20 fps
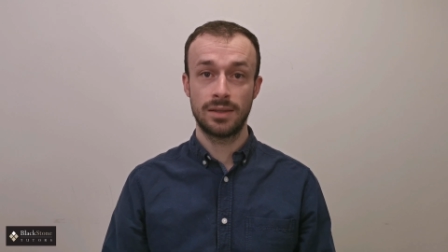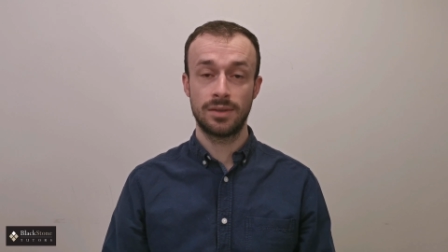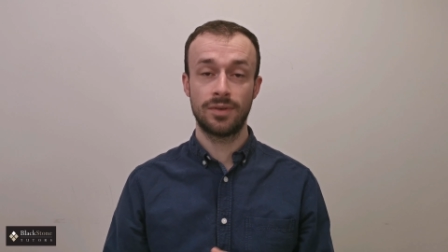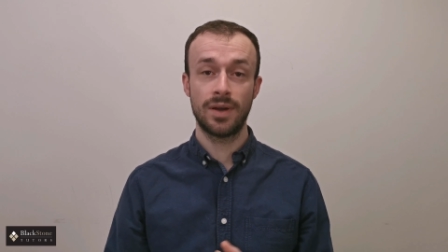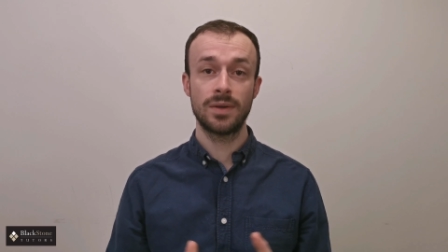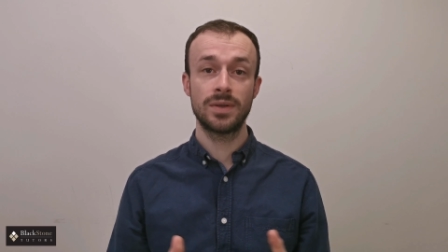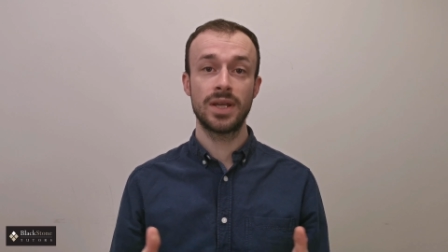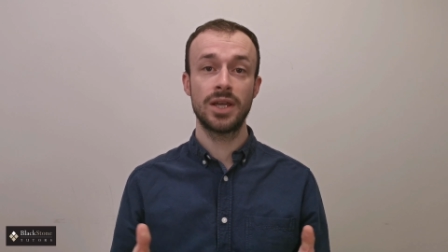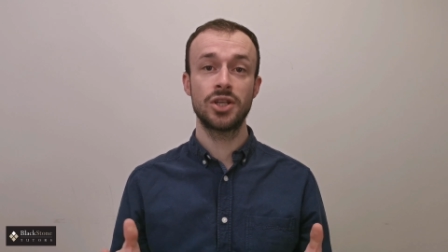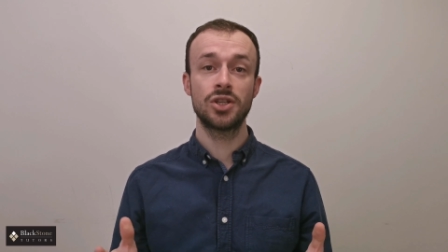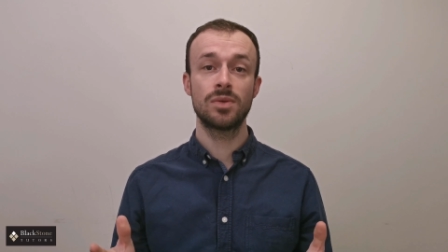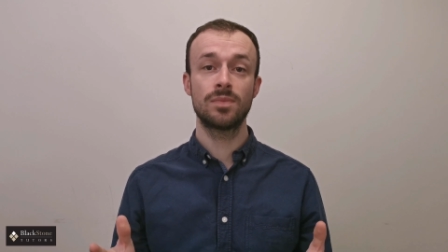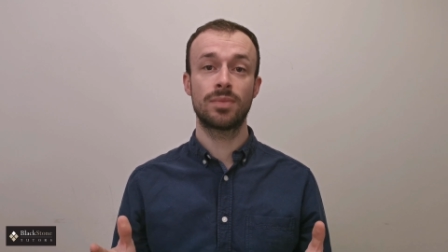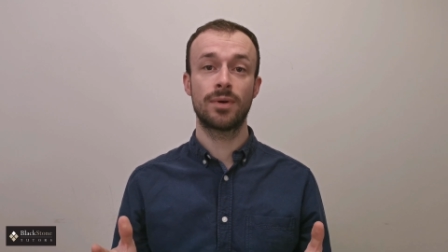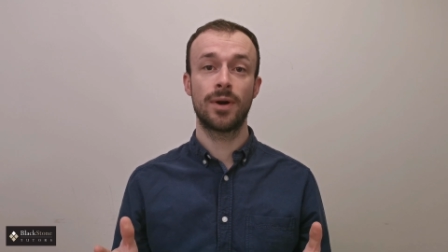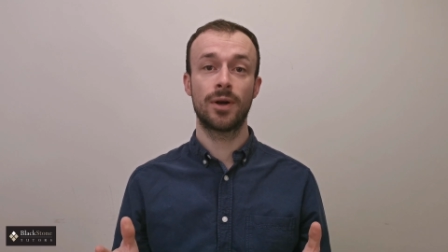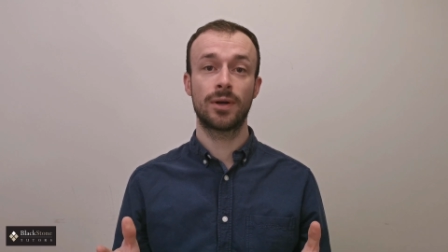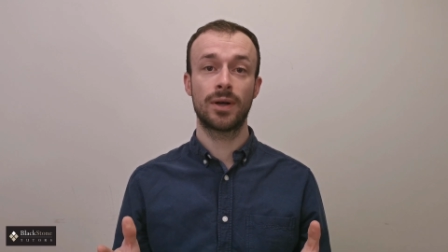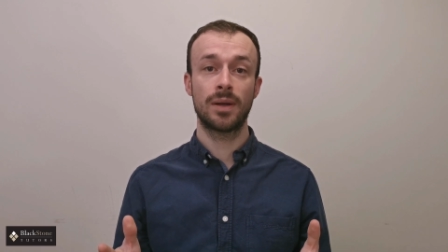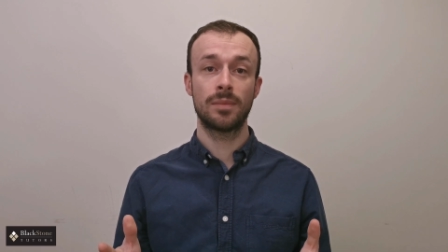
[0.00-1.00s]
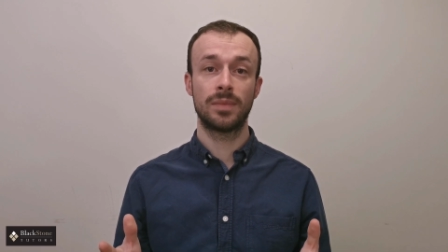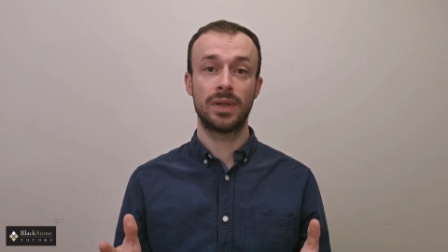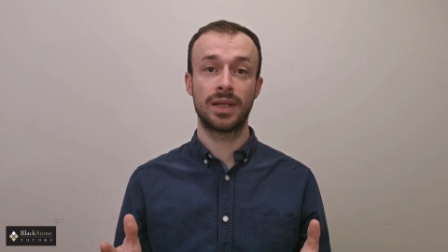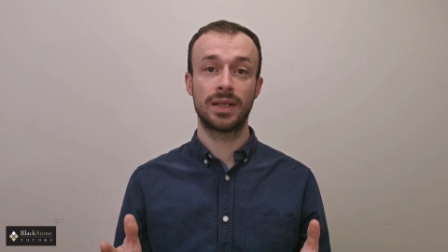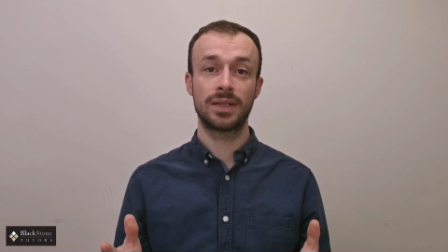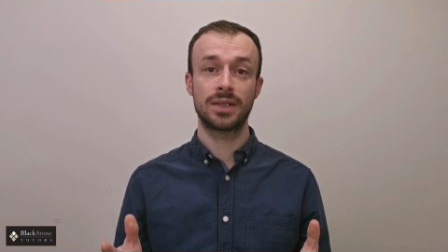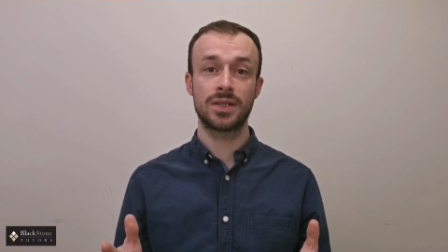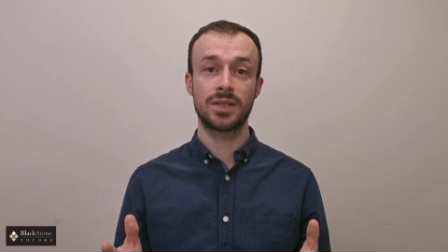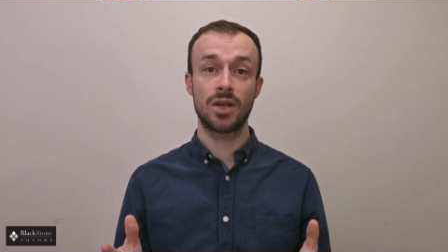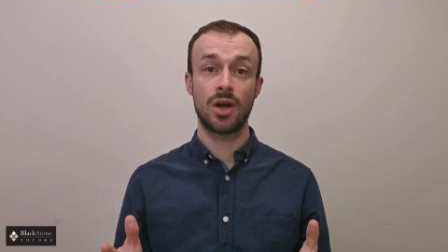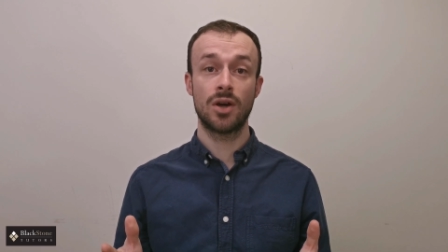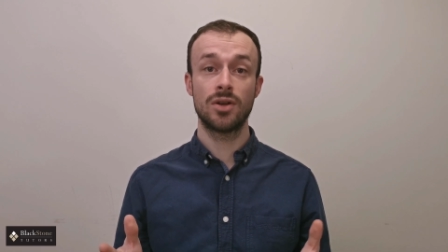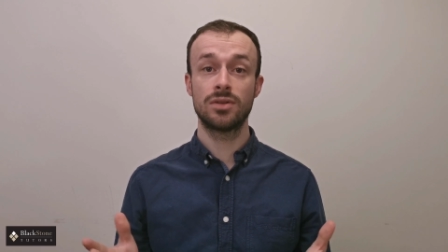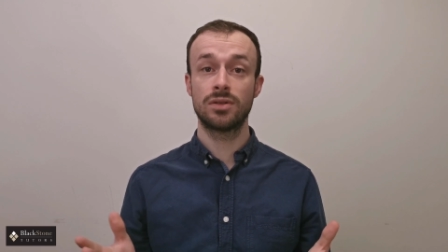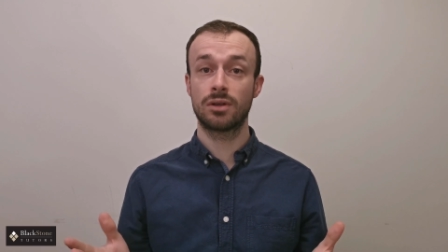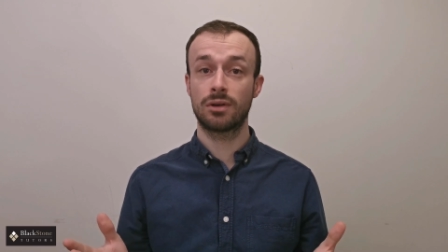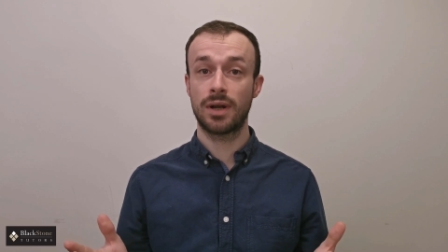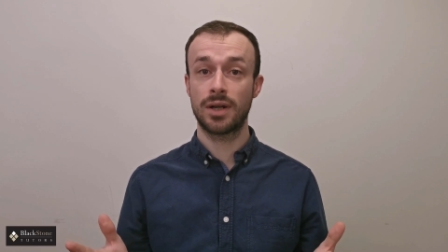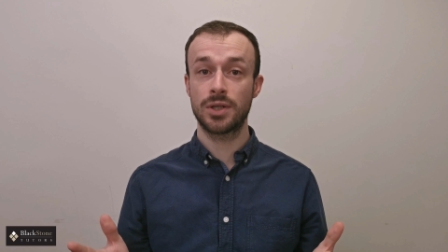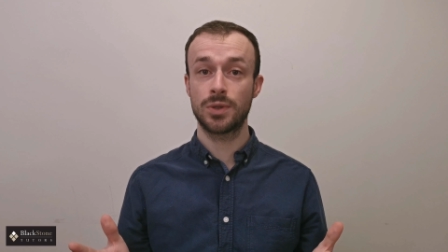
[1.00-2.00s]
The foundation program links
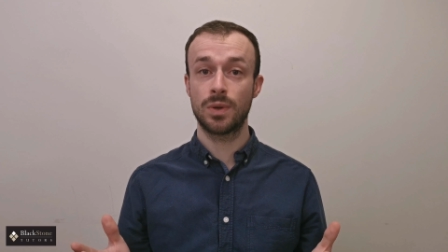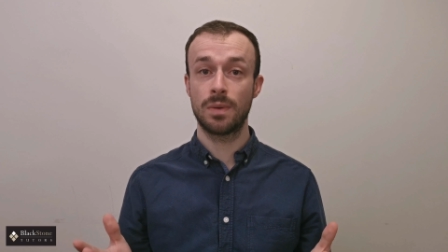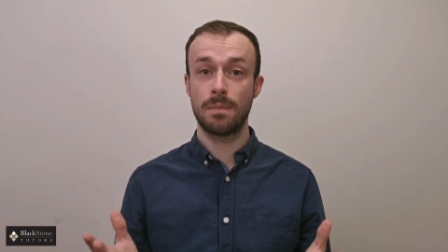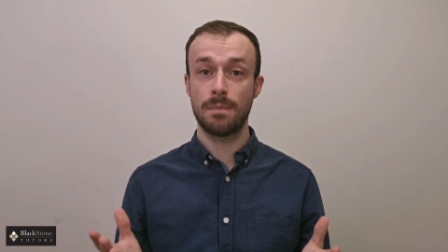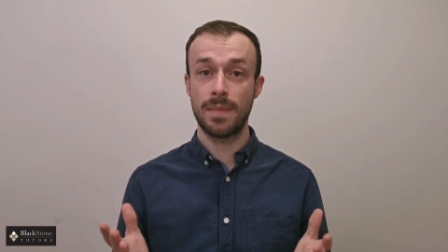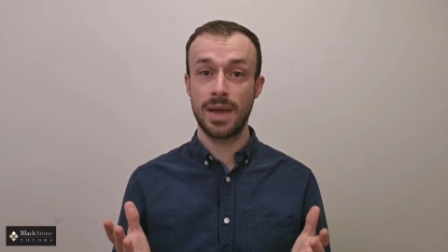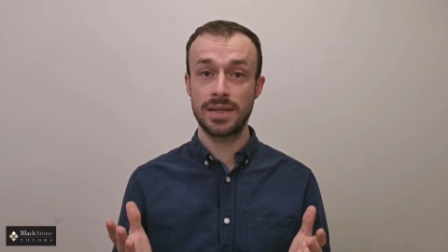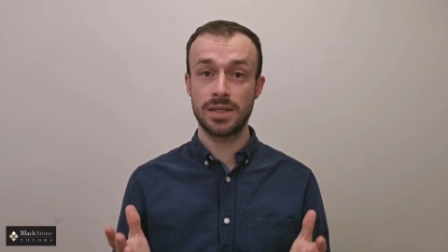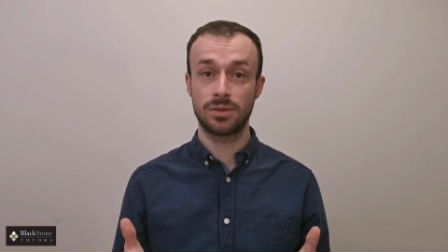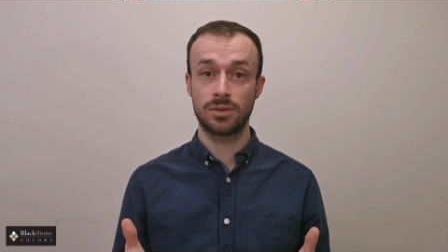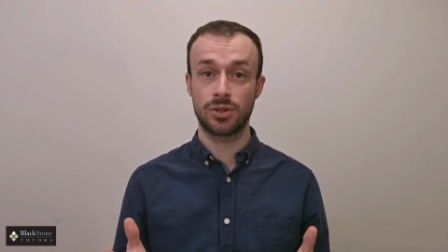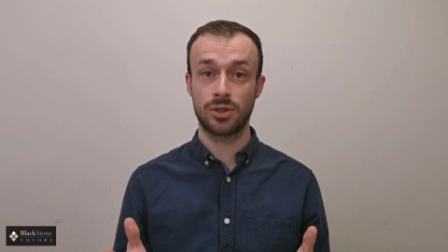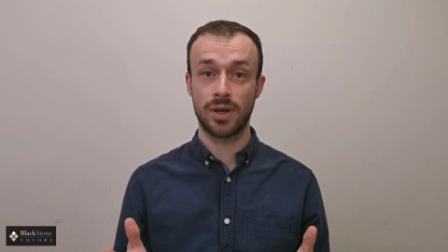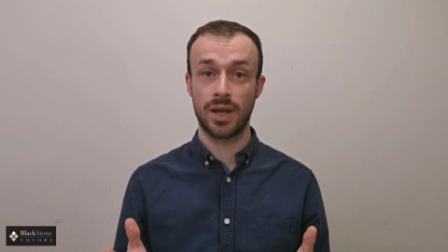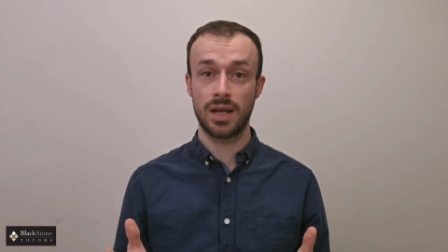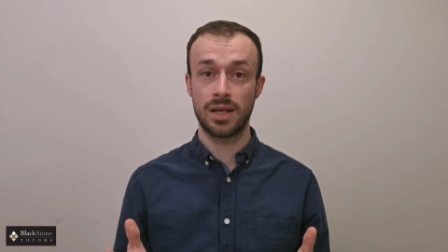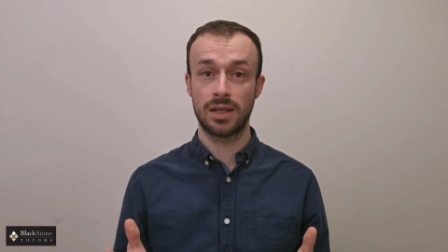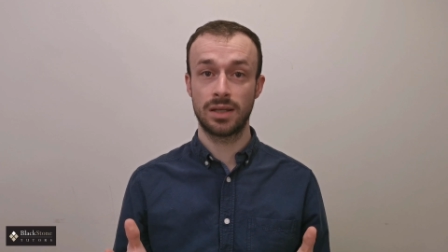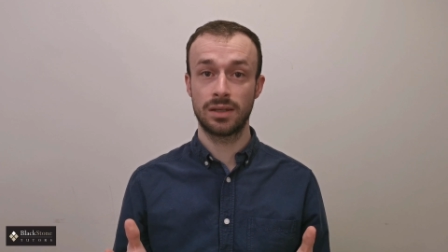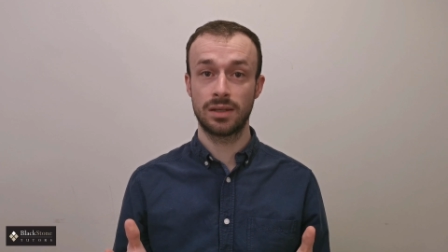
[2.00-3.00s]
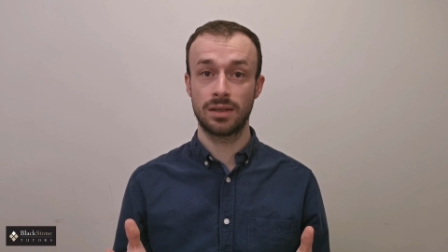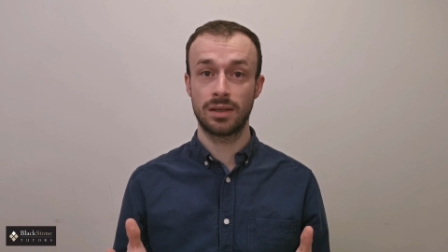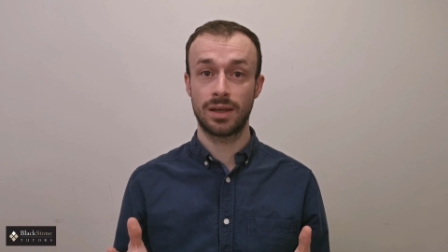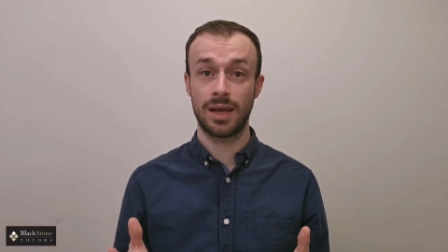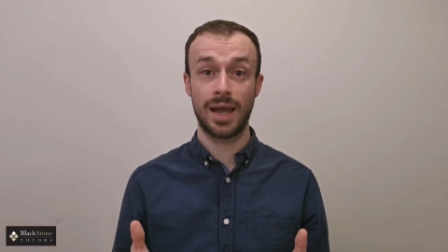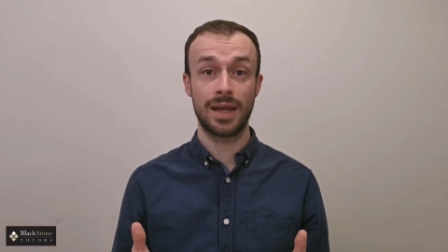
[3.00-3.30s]
undergraduate medical training